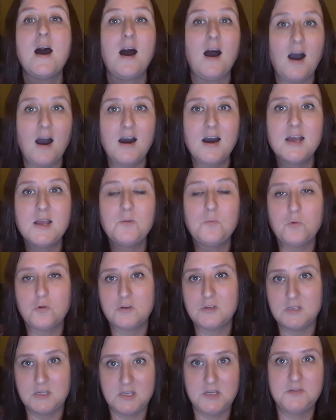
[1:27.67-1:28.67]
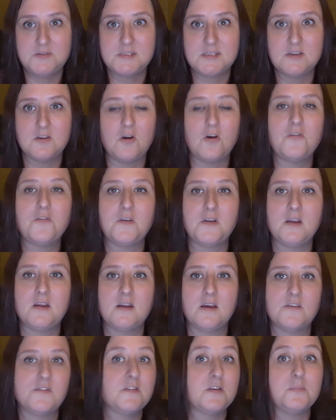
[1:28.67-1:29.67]
I wouldn't use it often
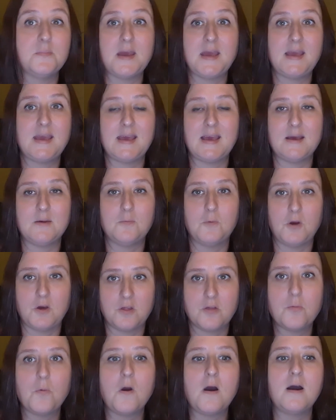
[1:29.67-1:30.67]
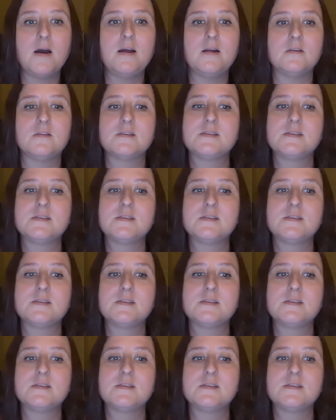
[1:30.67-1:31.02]
enough to make it worthwhile.